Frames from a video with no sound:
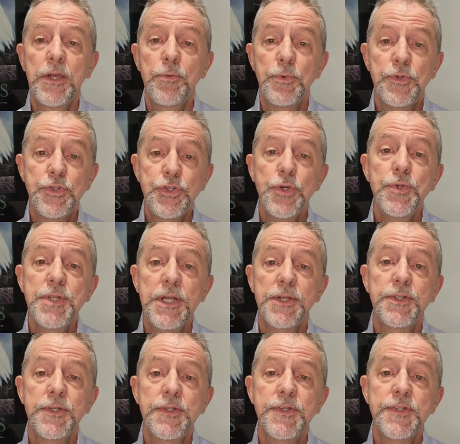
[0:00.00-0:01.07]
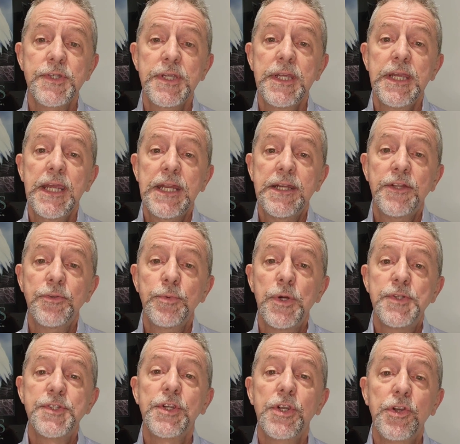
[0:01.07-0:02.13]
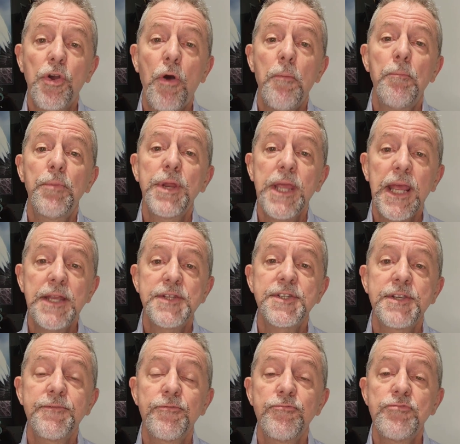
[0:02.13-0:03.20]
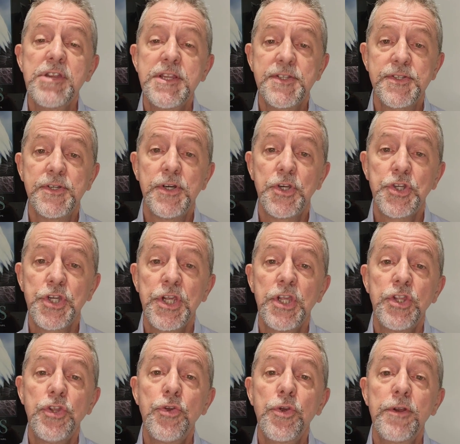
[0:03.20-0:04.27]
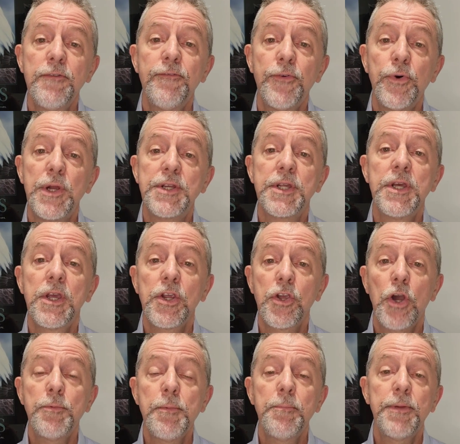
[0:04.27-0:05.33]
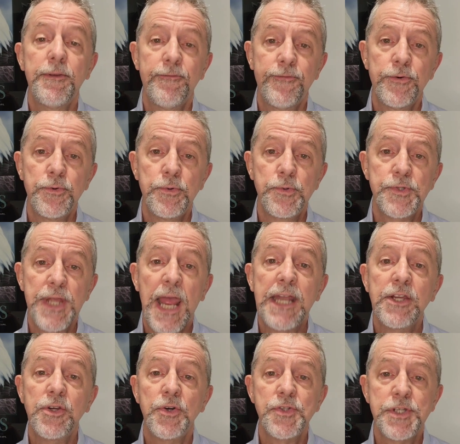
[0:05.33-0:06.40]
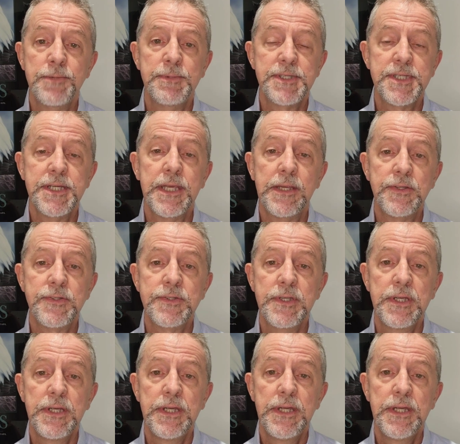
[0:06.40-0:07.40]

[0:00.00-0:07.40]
With due diligence, in other words, comprehensive research, you can avoid common pitfalls and costly mistakes.